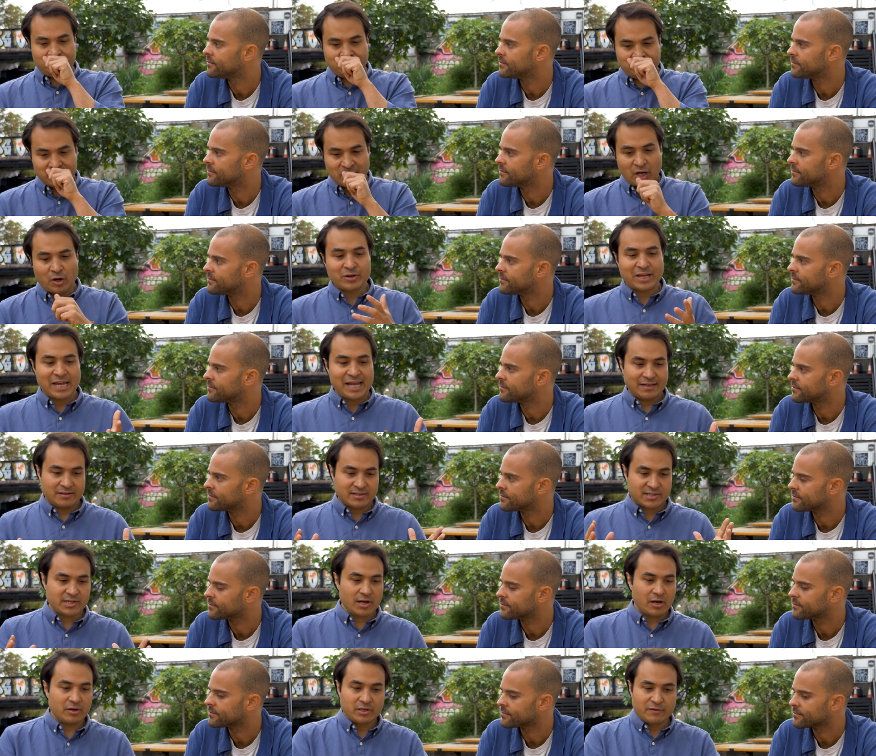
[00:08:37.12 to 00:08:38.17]
Speaker 1: okay,
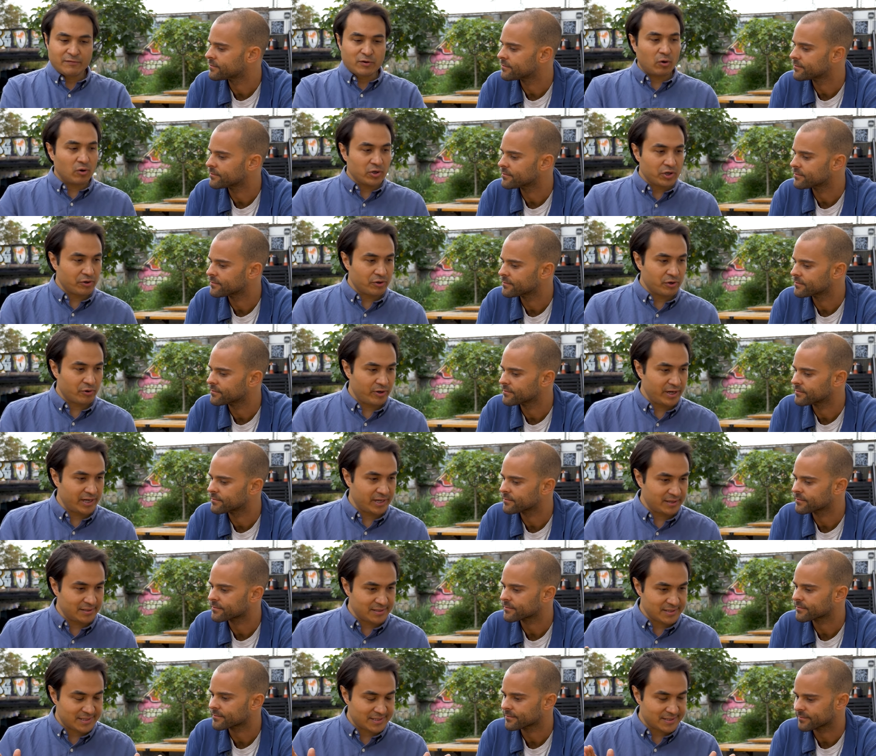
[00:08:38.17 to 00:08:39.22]
so you've got all your
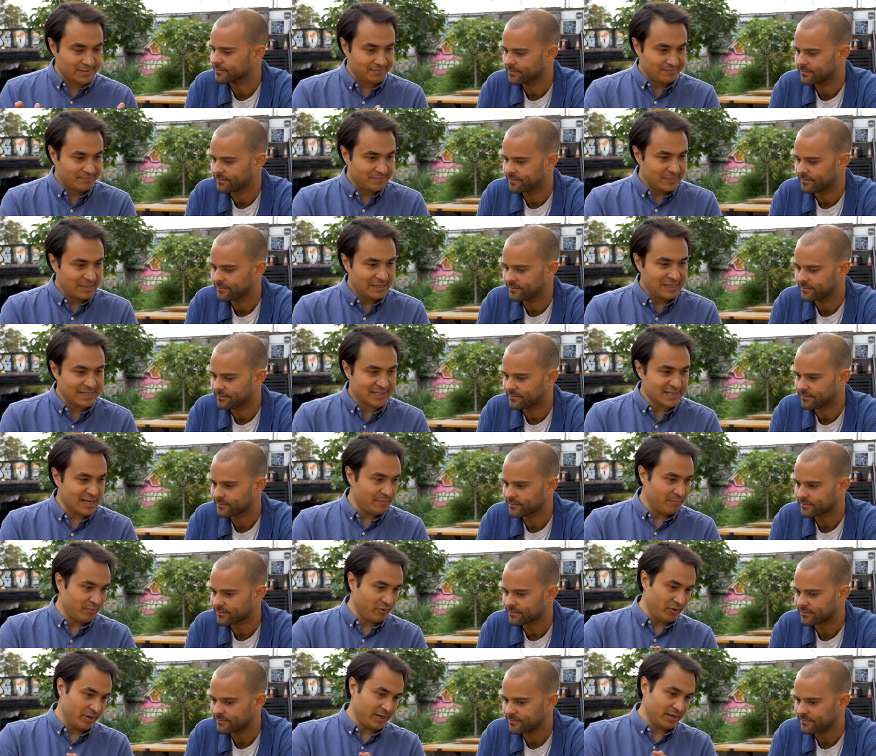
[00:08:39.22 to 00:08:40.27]
ingredients let's get
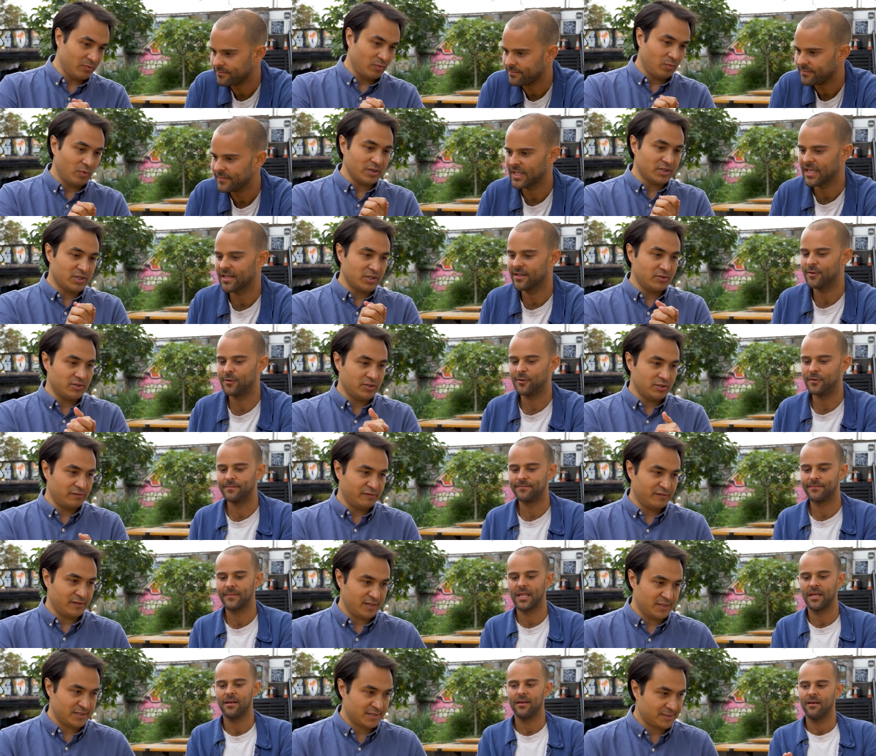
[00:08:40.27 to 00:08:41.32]
brewing. What do you do
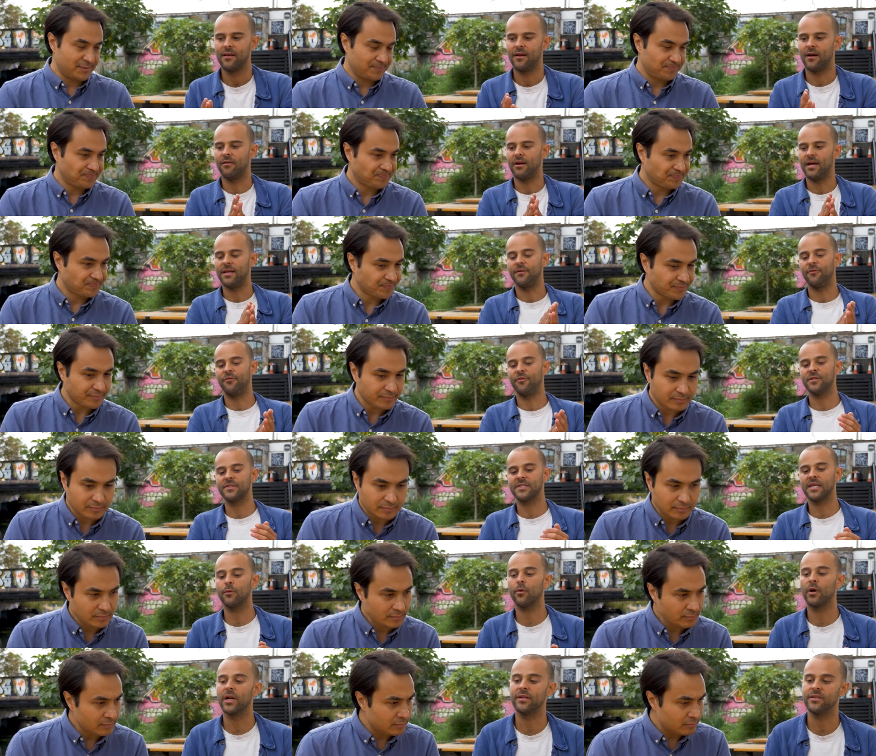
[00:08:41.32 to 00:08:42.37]
first?
Speaker 2: All right, the first
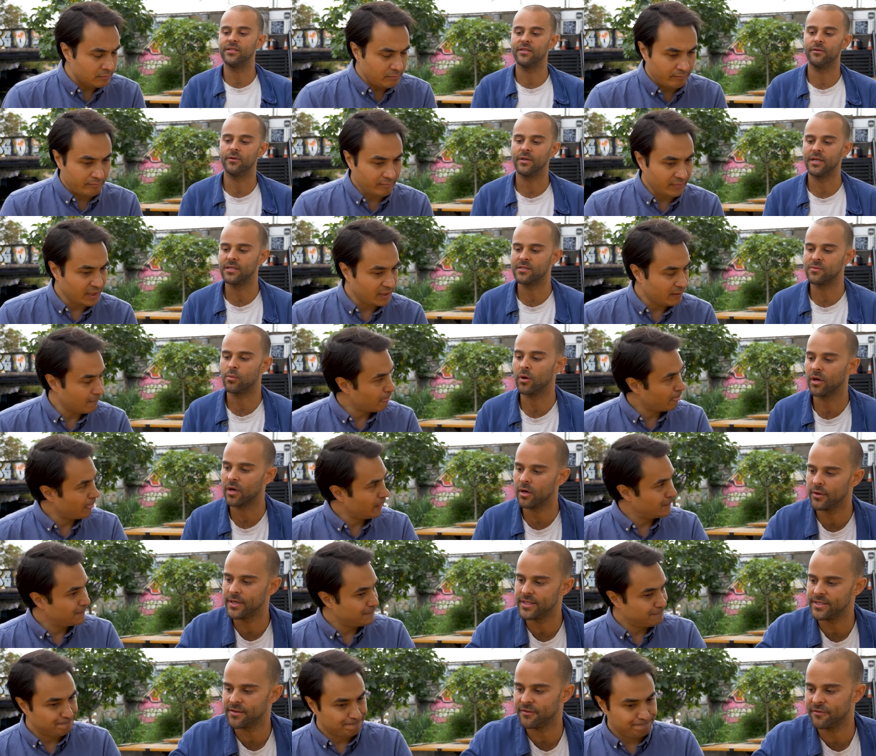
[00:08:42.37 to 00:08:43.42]
thing we're gonna do is we're
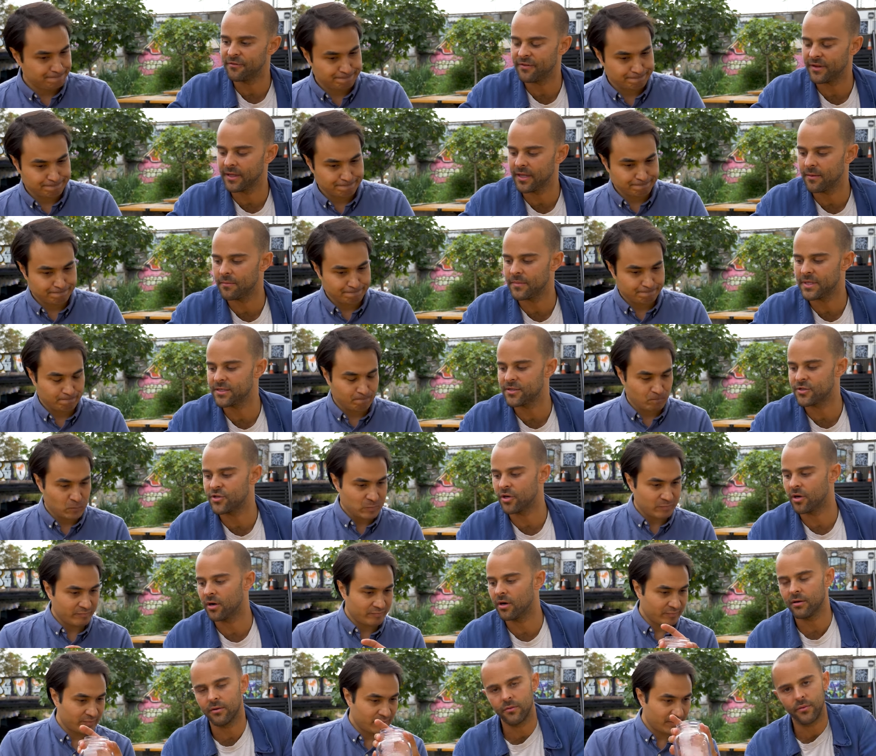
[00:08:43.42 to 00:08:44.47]
going to fill up this
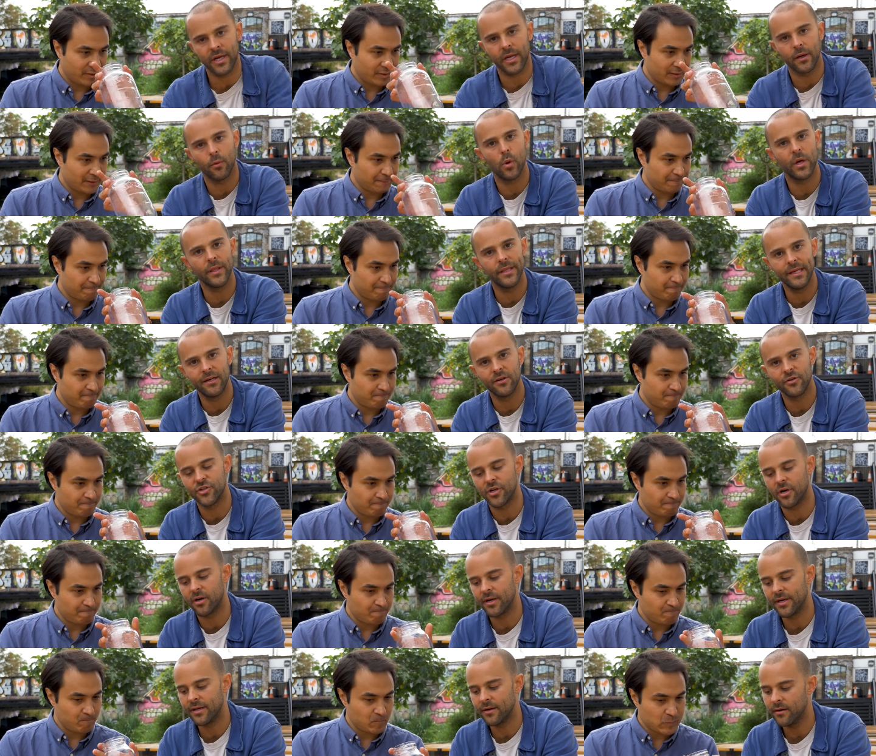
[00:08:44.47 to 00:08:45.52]
jar. We got a one liter
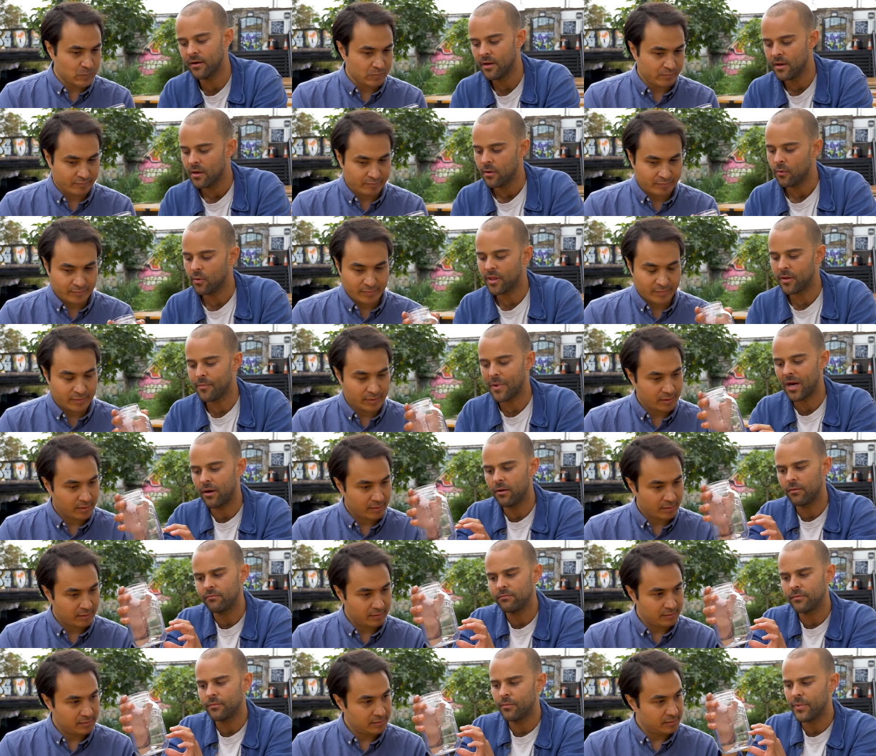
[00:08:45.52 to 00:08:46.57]
jar here with about
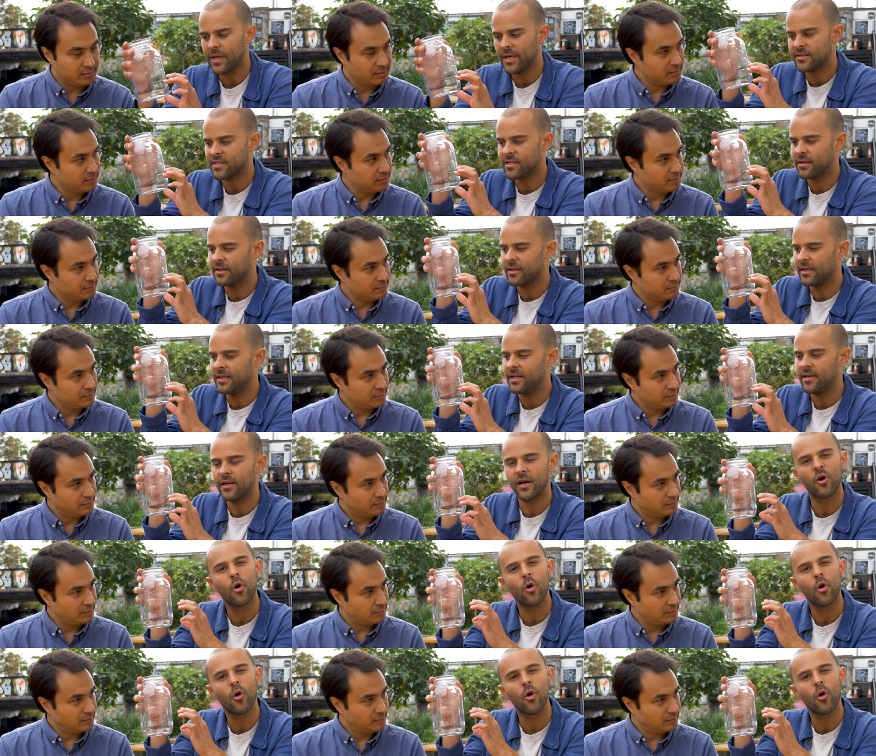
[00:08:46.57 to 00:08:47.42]
basically a